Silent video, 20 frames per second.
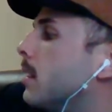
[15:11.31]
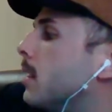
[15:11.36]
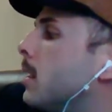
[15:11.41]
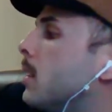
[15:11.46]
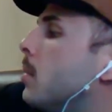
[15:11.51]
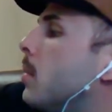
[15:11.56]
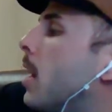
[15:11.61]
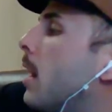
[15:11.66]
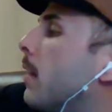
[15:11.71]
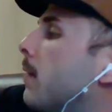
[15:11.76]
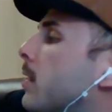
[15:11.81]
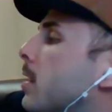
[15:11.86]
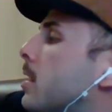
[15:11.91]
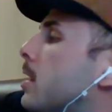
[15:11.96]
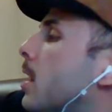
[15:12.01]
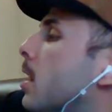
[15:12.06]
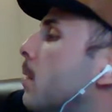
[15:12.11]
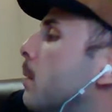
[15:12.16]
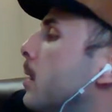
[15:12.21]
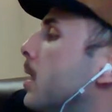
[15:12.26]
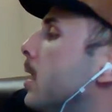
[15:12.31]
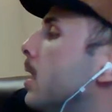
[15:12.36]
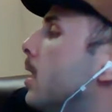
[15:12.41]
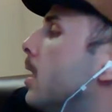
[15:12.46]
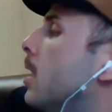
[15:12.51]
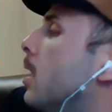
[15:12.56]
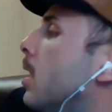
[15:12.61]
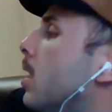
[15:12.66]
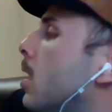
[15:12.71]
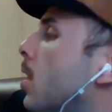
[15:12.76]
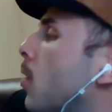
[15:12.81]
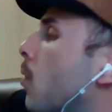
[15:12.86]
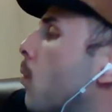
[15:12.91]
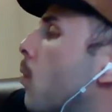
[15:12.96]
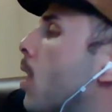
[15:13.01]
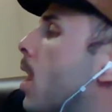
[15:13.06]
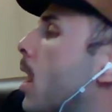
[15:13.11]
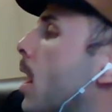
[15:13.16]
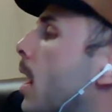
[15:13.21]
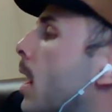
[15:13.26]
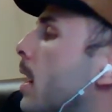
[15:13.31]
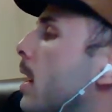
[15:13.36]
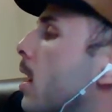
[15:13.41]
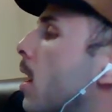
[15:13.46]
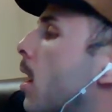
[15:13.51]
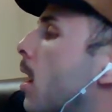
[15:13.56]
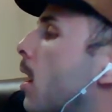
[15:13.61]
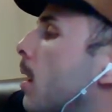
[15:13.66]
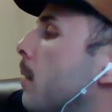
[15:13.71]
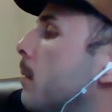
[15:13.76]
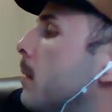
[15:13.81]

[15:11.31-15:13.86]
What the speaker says: you have to tell me why ought